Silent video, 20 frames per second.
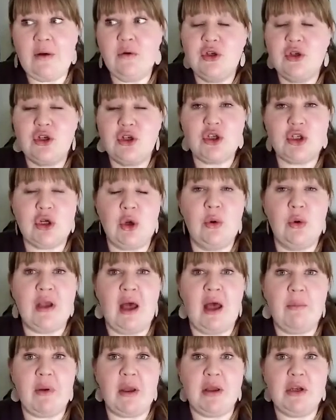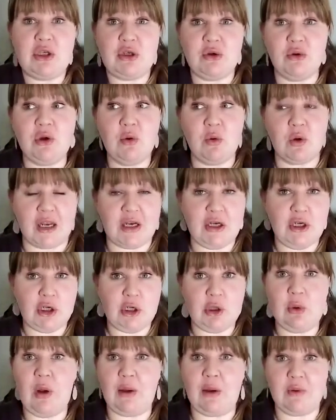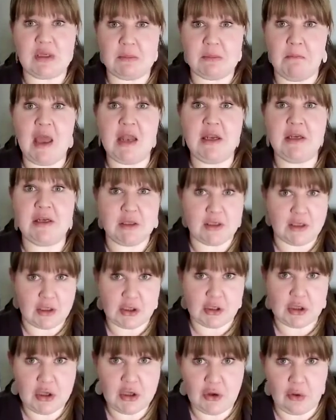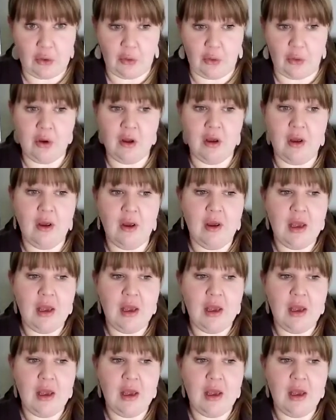I was just showing up and doing what I knew I was meant to do.